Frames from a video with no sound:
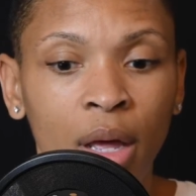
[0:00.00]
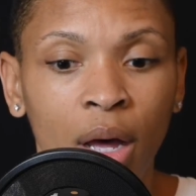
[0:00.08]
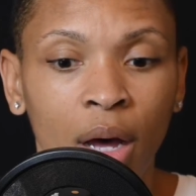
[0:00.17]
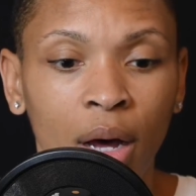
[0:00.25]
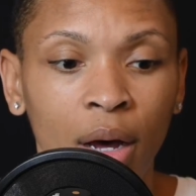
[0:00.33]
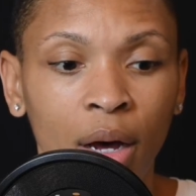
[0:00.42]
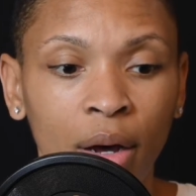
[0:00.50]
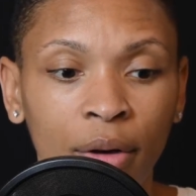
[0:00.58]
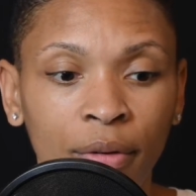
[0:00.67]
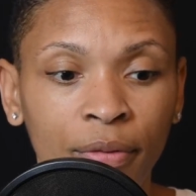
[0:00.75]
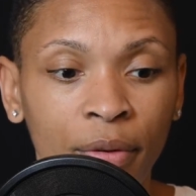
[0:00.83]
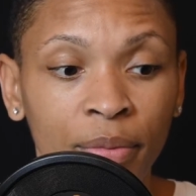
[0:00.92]

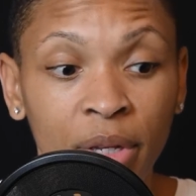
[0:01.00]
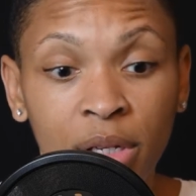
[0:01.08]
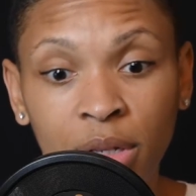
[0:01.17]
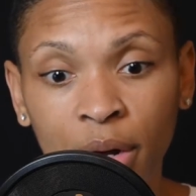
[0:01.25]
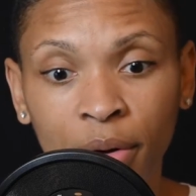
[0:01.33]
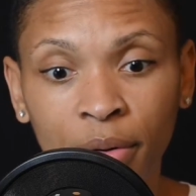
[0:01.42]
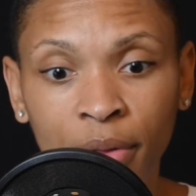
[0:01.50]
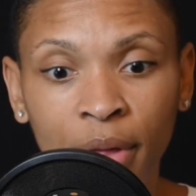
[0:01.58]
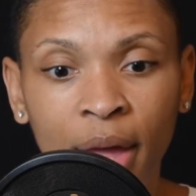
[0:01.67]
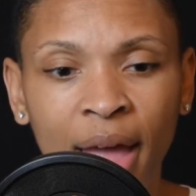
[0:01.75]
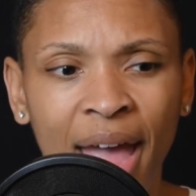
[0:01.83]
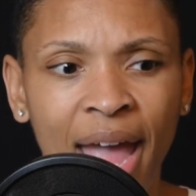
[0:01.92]
earth.
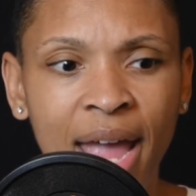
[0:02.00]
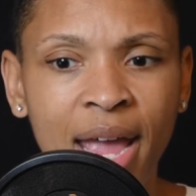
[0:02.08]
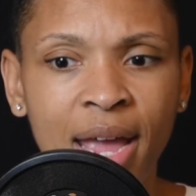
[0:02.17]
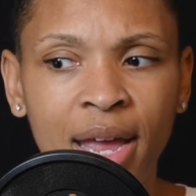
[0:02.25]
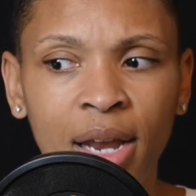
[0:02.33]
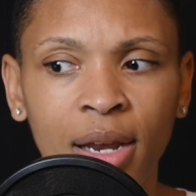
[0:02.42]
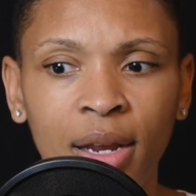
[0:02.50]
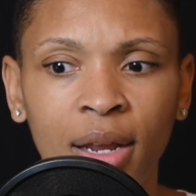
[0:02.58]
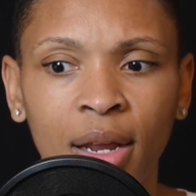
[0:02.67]
And